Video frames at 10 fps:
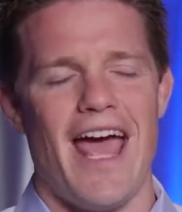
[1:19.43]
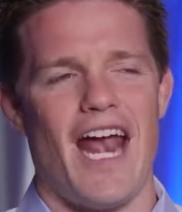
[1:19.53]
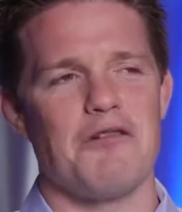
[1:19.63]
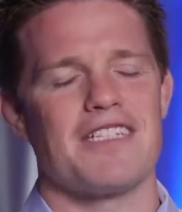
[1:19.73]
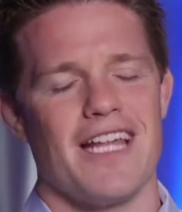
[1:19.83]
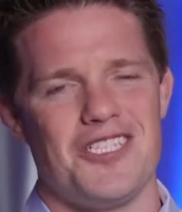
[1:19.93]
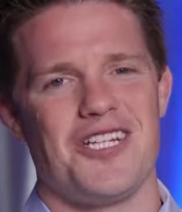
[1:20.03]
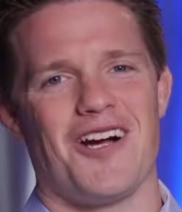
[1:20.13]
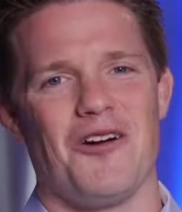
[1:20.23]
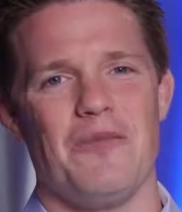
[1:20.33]
And I always kind of
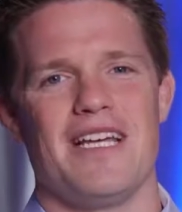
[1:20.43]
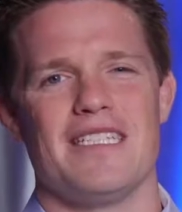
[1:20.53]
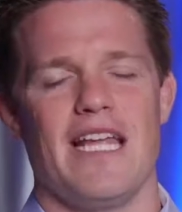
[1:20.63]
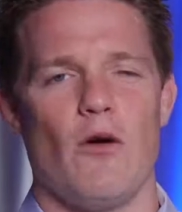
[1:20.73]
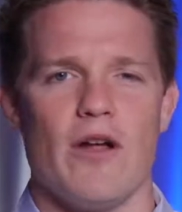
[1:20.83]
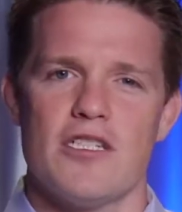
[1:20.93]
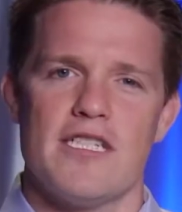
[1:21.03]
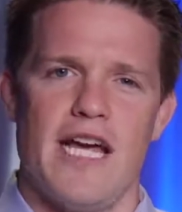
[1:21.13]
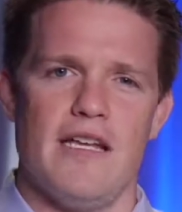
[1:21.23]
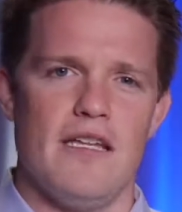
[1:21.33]
chuckle because they don't
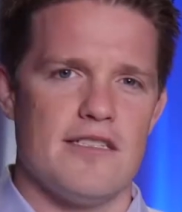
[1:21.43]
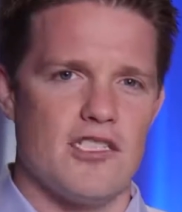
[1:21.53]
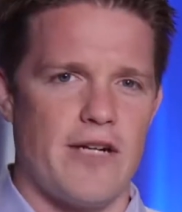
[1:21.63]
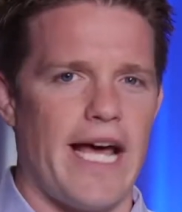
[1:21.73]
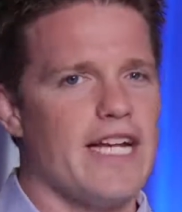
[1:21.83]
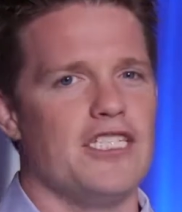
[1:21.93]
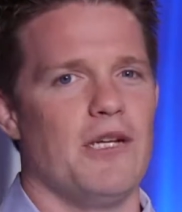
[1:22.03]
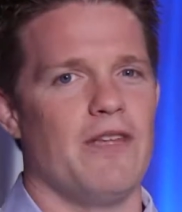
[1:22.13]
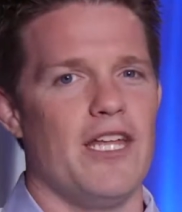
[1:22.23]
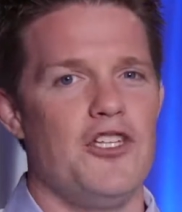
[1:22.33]
understand the strategy.
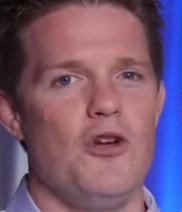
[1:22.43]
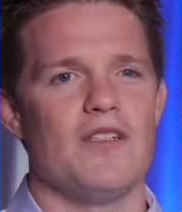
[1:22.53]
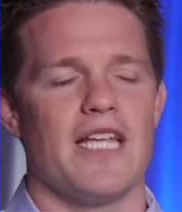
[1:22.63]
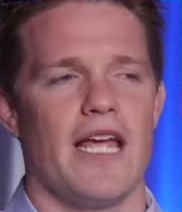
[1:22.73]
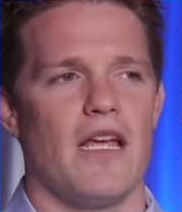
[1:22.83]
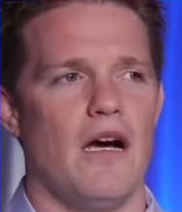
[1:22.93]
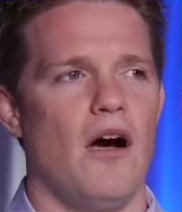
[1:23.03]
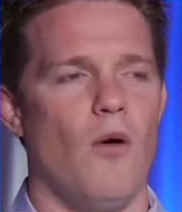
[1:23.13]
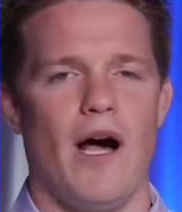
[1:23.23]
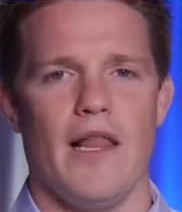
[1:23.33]
And when they do, it's like,
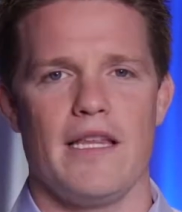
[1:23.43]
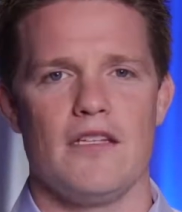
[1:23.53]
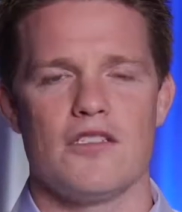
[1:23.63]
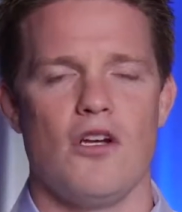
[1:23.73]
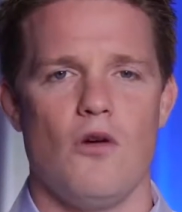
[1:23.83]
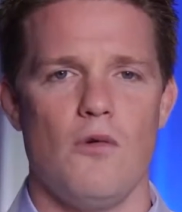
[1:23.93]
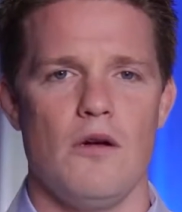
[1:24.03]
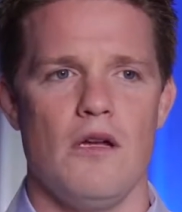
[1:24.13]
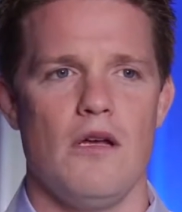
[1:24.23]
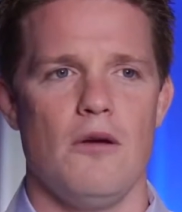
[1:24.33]
oh, wow, like there's
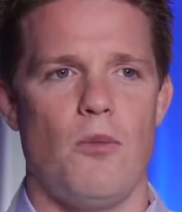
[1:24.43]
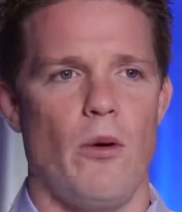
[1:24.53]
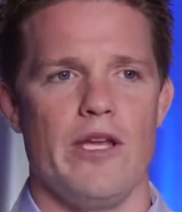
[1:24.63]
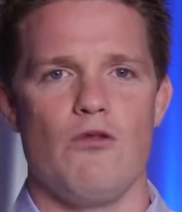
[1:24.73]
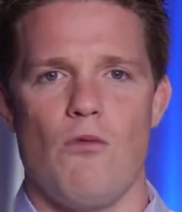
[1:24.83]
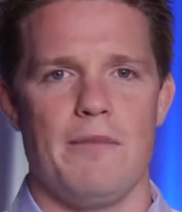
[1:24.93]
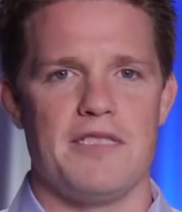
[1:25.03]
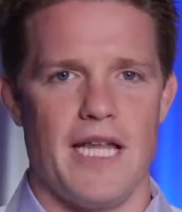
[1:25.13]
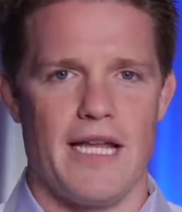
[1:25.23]
no point to a website.